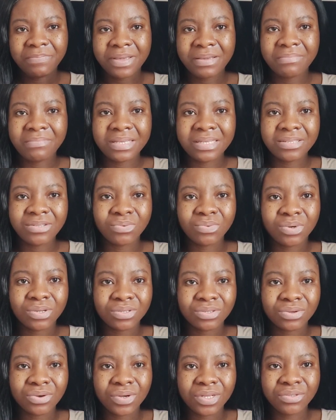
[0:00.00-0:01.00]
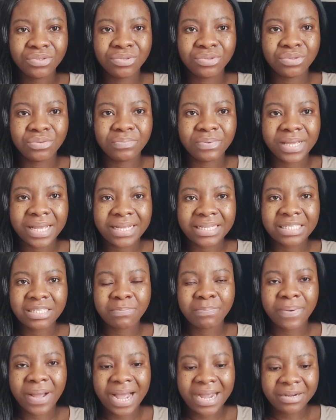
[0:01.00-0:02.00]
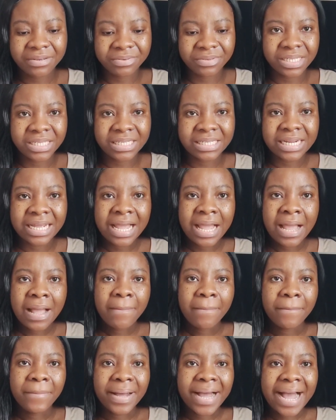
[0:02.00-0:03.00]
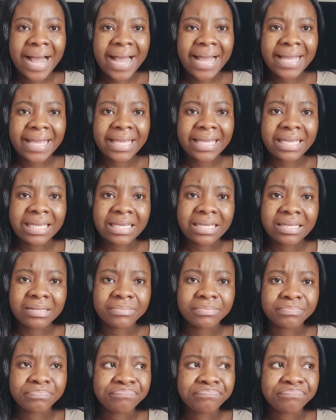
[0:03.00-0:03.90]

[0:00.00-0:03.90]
permit was going to be expiring by